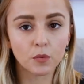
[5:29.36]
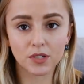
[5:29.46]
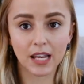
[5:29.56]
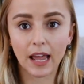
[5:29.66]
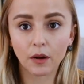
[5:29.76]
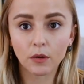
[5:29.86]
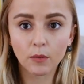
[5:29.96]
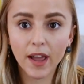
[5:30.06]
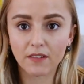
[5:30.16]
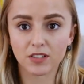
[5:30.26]
was like
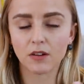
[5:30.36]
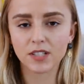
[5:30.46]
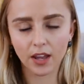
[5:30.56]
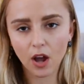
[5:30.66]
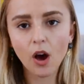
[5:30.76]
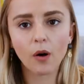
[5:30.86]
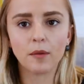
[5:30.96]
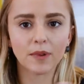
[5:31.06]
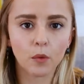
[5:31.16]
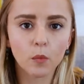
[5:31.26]
way after. I was like, oh,
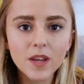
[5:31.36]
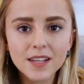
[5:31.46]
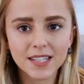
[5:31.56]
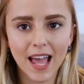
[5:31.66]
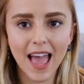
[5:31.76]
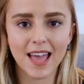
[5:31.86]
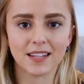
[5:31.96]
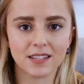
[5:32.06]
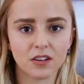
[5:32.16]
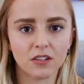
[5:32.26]
I'm like weeks
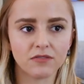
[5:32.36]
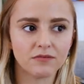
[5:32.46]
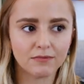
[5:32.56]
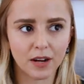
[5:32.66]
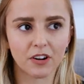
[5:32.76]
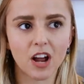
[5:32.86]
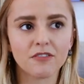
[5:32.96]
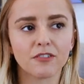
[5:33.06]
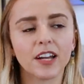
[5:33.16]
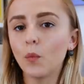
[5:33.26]
ahead of my
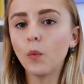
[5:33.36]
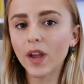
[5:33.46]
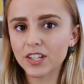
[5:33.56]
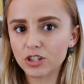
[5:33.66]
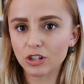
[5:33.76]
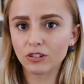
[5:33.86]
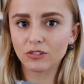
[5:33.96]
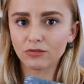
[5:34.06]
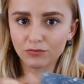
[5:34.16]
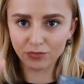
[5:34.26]
recovery, which
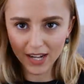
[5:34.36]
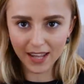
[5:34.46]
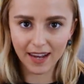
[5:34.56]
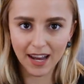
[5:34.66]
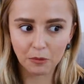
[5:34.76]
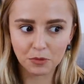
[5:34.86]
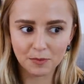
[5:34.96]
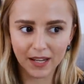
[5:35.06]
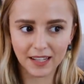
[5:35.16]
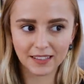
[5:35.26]
really then
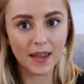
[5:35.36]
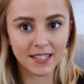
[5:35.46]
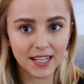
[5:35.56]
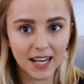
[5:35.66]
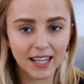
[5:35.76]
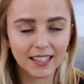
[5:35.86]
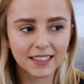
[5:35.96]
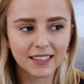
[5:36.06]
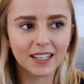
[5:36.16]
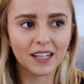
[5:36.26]
helped me mentally
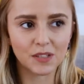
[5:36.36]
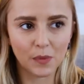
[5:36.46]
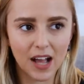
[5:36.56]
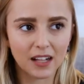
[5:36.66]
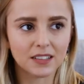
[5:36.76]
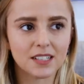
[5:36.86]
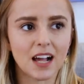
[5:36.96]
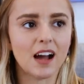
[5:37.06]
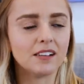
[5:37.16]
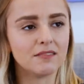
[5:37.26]
as well, because
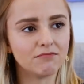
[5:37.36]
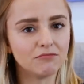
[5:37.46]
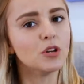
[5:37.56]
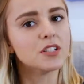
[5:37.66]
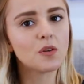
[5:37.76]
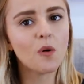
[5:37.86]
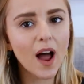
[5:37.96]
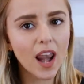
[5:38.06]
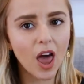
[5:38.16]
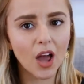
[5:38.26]
I was
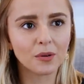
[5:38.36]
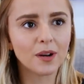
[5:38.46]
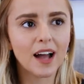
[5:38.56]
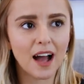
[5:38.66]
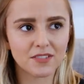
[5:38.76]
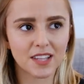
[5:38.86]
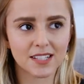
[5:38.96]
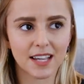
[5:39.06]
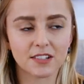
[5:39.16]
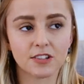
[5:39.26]
quite low after
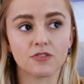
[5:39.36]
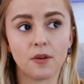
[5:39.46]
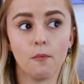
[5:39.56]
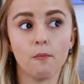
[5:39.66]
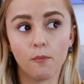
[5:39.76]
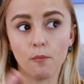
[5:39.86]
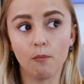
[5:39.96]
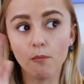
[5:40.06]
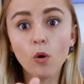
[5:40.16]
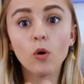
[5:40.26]
that second surgery,
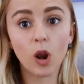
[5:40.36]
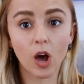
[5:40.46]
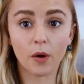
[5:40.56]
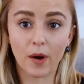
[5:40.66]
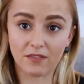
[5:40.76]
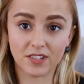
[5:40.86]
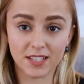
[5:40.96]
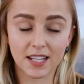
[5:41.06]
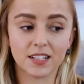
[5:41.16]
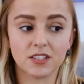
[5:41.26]
more low after
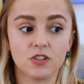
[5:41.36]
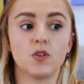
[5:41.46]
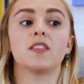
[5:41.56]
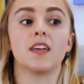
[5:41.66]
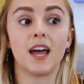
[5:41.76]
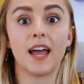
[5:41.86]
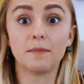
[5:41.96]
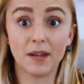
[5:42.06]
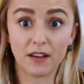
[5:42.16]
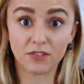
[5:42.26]
the second surgery than I
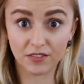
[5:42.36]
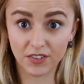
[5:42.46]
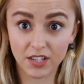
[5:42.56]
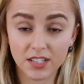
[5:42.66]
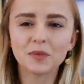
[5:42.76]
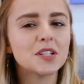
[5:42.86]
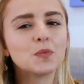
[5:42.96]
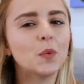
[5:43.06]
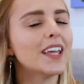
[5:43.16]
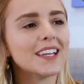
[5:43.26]
had been after the first, which
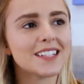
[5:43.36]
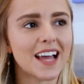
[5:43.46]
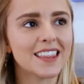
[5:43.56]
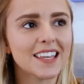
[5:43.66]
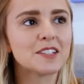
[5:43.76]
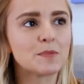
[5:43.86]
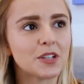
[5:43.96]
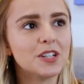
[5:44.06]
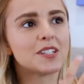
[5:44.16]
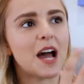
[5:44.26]
is weird. I think it's
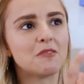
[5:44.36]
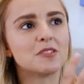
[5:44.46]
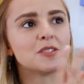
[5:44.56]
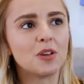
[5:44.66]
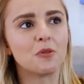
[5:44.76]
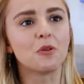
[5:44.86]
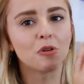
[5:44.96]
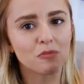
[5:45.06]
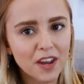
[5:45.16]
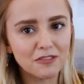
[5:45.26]
because I was so
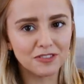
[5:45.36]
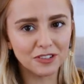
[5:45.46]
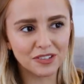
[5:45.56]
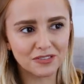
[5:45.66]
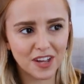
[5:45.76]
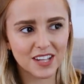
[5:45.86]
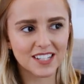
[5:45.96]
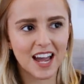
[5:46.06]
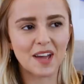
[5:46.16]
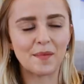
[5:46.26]
grateful the
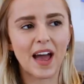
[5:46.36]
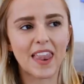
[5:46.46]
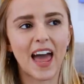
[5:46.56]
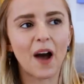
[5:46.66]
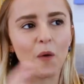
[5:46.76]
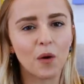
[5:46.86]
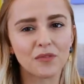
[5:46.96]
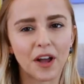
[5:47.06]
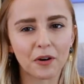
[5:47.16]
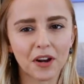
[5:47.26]
first time and all
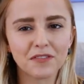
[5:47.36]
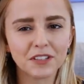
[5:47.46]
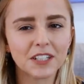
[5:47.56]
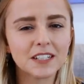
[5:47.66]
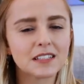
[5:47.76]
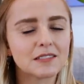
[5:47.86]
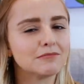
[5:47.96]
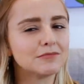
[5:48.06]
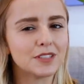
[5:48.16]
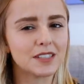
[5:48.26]
of that gratefulness
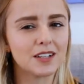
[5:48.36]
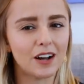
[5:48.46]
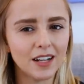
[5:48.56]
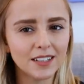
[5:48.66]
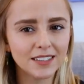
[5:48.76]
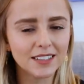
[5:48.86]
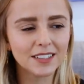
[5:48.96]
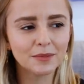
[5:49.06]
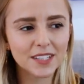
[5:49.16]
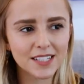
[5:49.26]
was gone
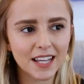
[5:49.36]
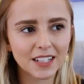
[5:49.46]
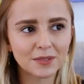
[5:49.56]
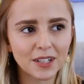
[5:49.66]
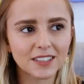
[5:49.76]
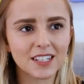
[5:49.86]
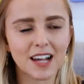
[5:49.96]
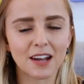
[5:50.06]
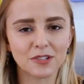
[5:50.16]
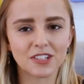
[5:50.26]
with the second one, because
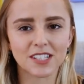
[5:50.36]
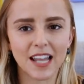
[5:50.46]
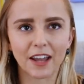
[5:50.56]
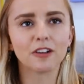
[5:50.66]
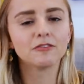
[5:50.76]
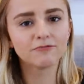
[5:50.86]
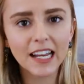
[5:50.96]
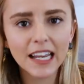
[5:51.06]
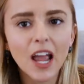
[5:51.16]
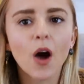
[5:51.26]
I was just like,
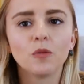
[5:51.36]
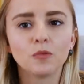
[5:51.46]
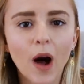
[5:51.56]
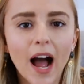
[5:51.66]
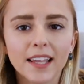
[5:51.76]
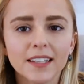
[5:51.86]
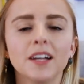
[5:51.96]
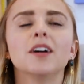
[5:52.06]
really? Why?